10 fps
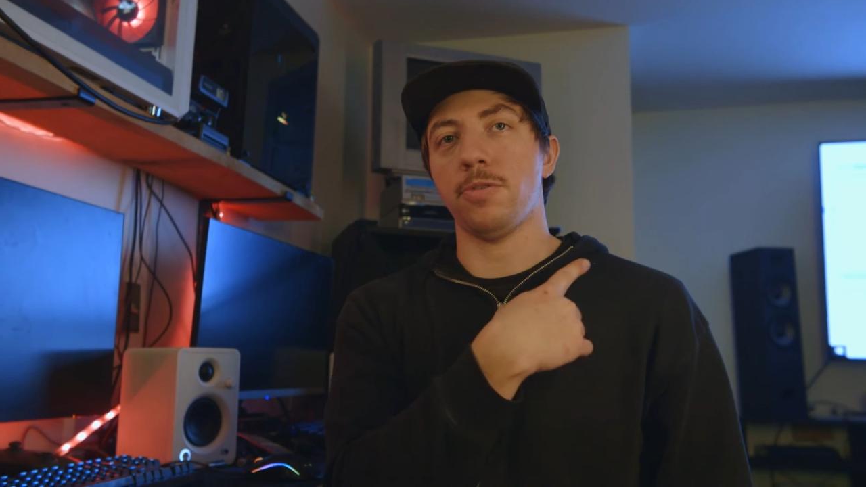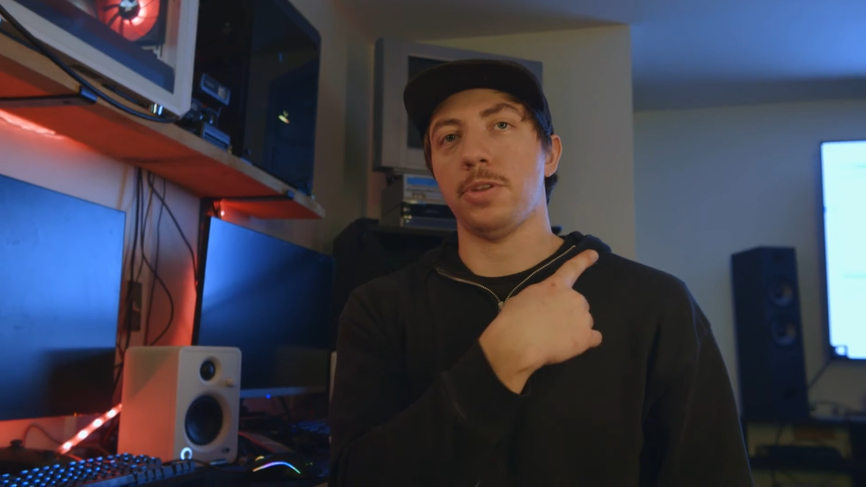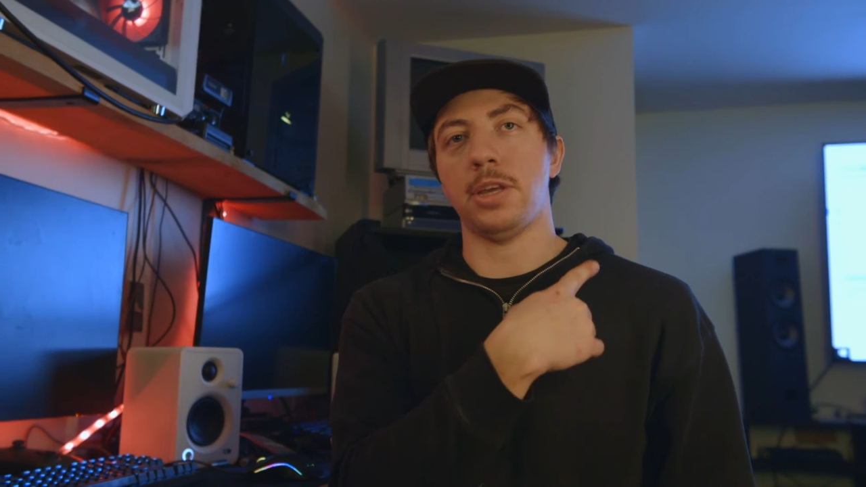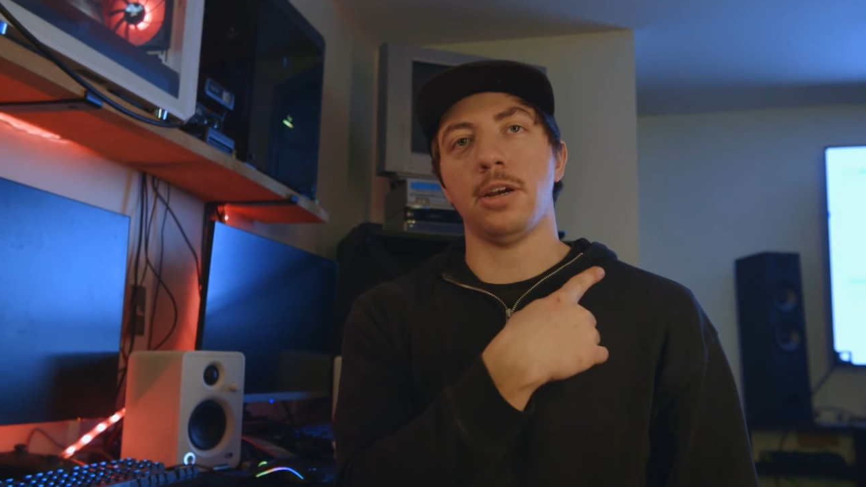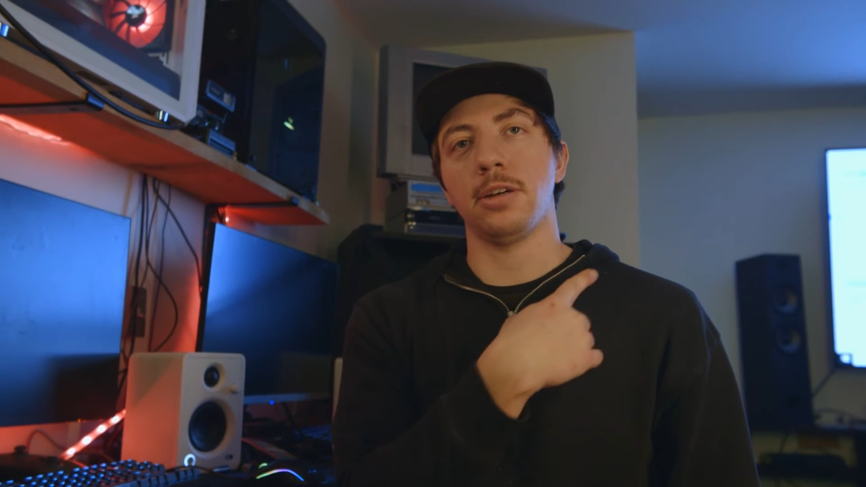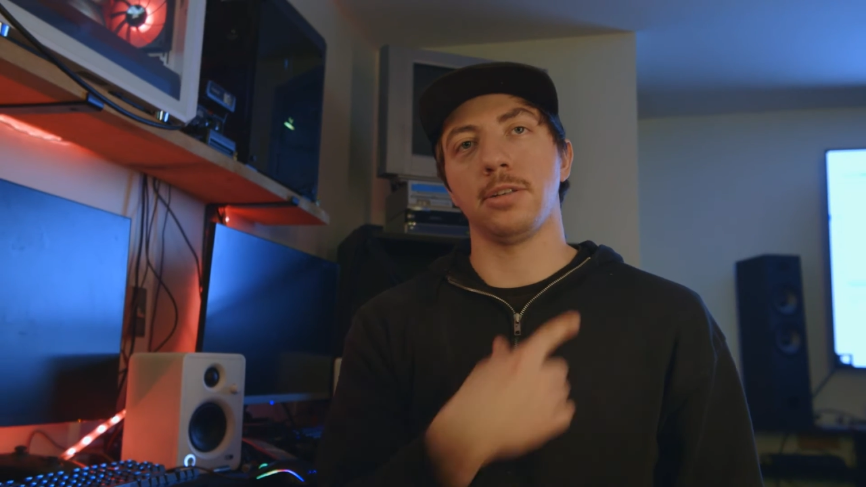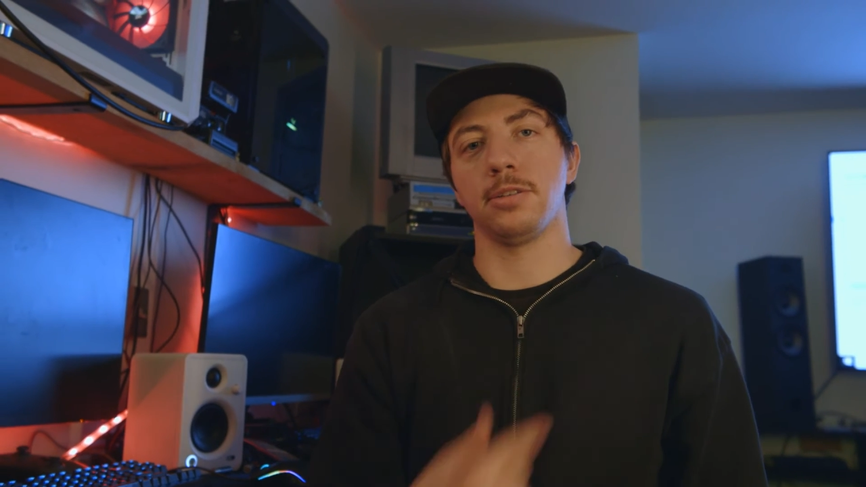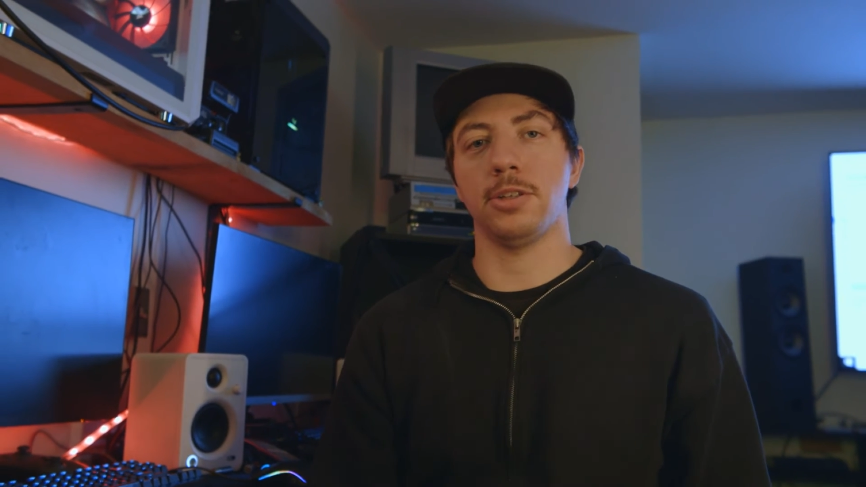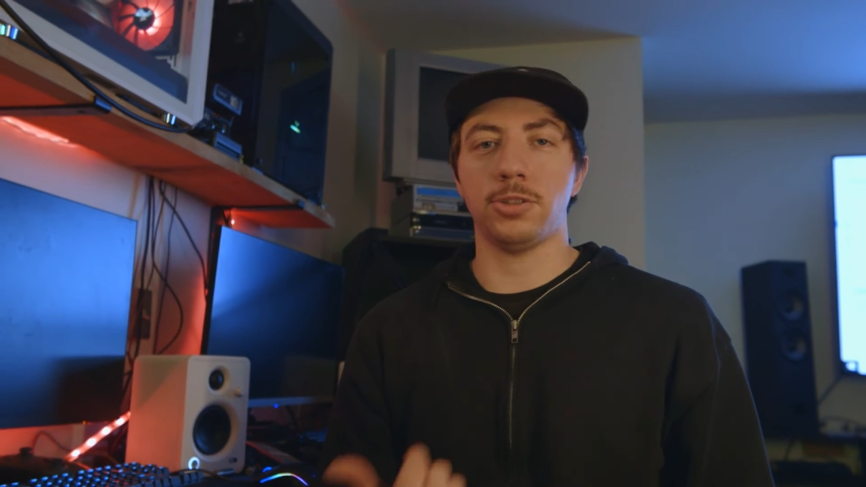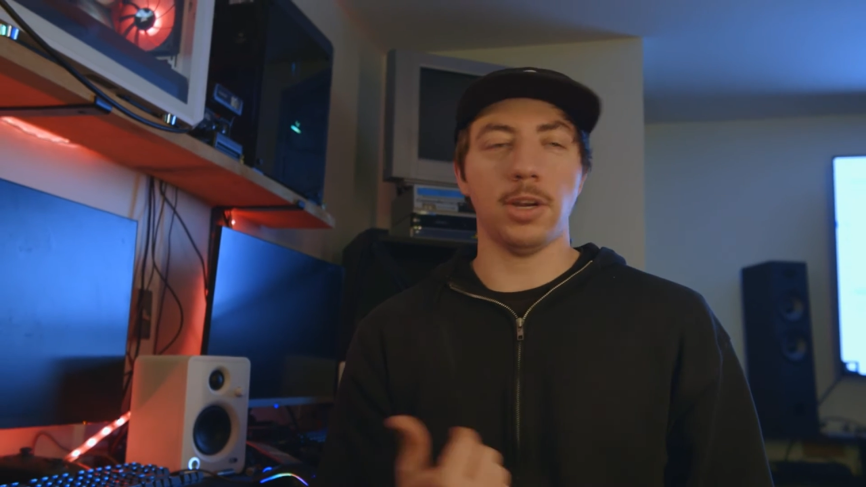over there.
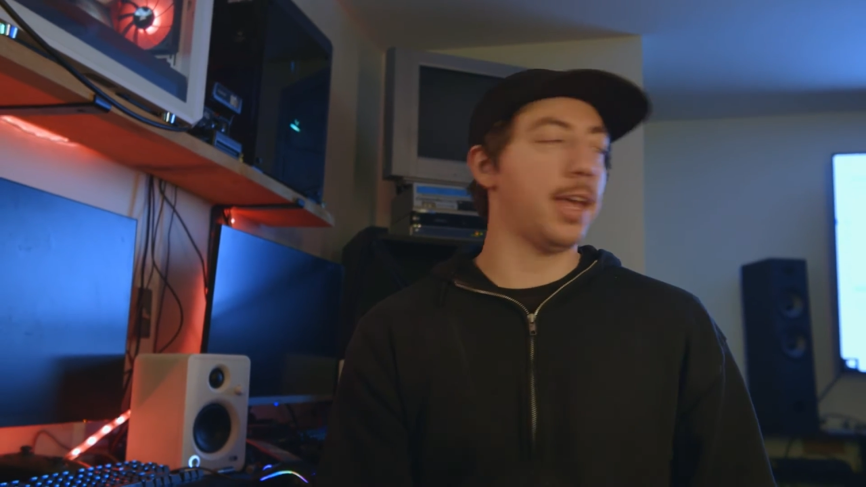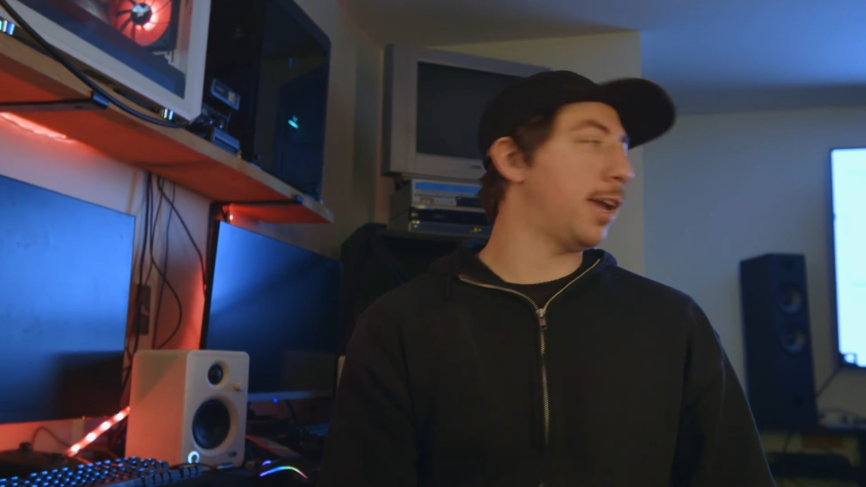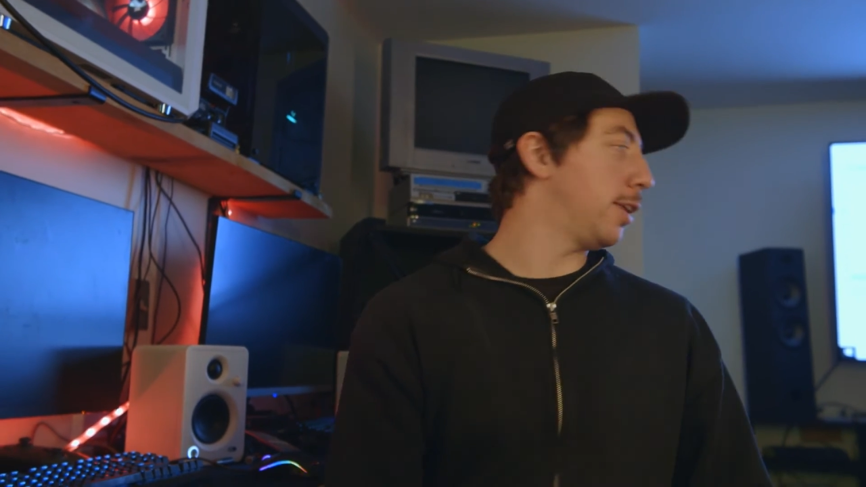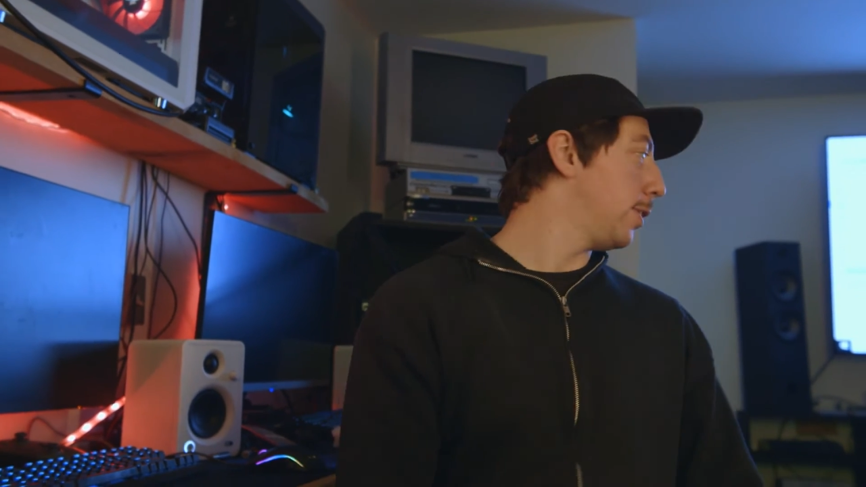Let's try that.